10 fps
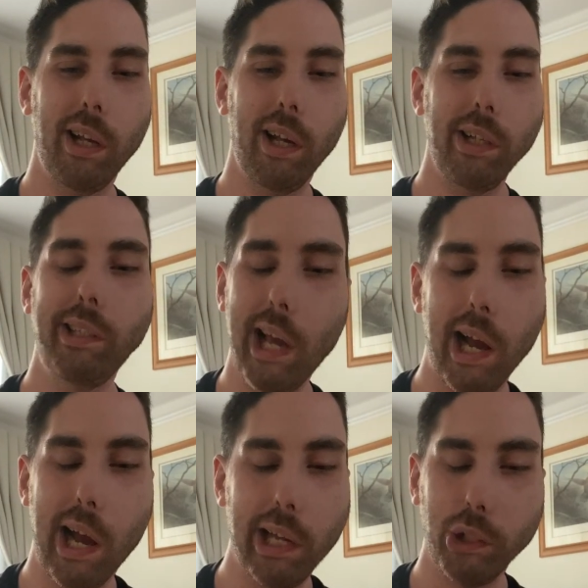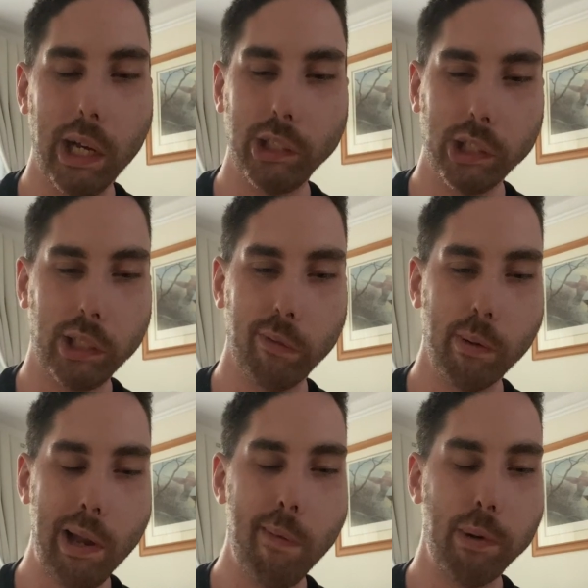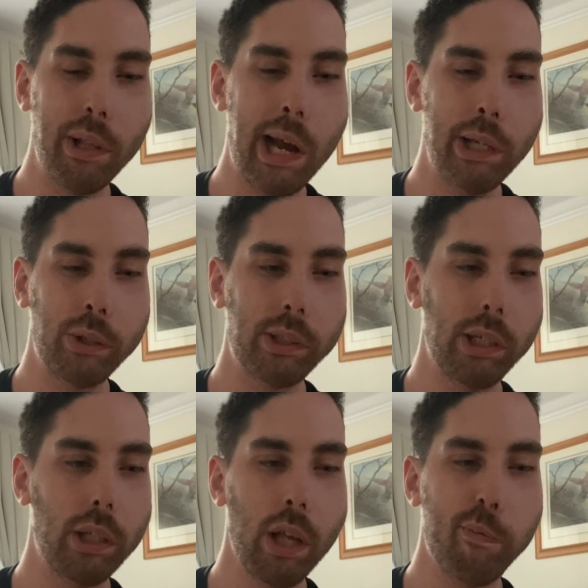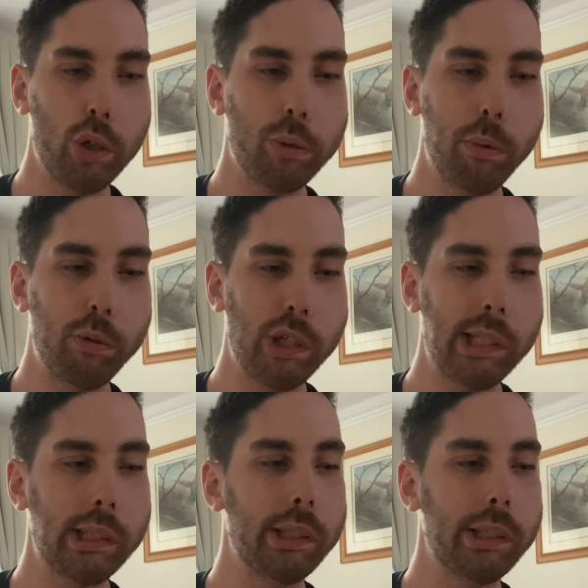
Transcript: yeah, I just remember that I used to love watching women's wrestling,